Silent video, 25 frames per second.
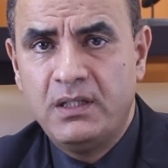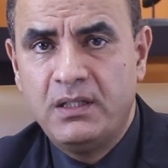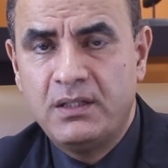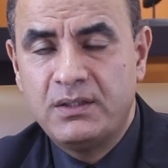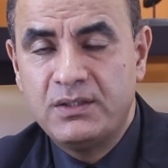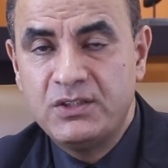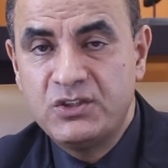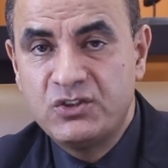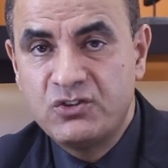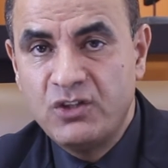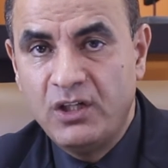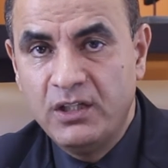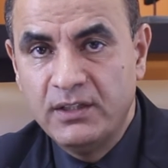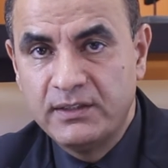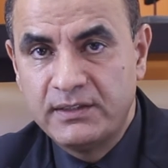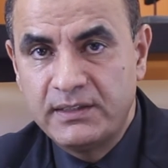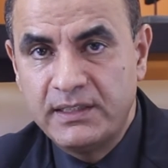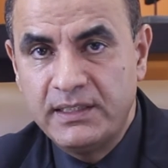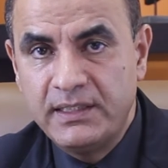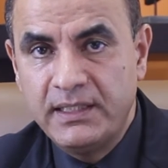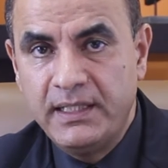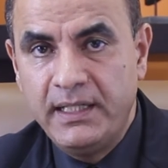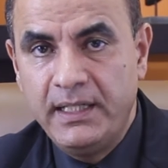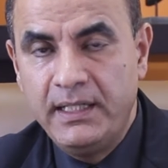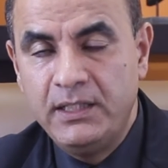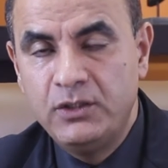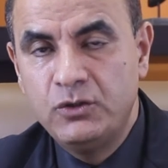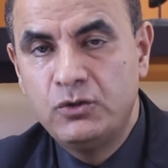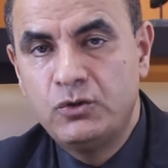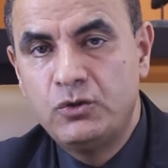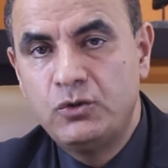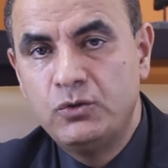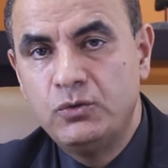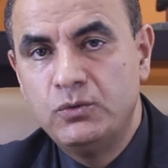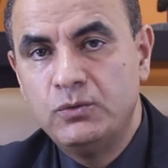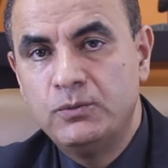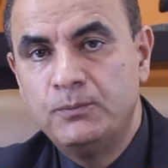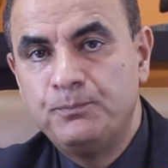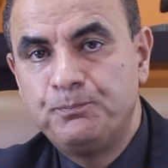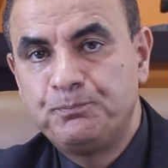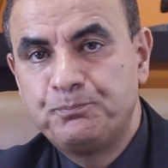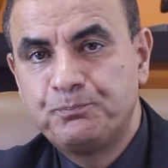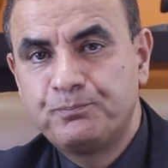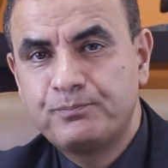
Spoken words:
resulting into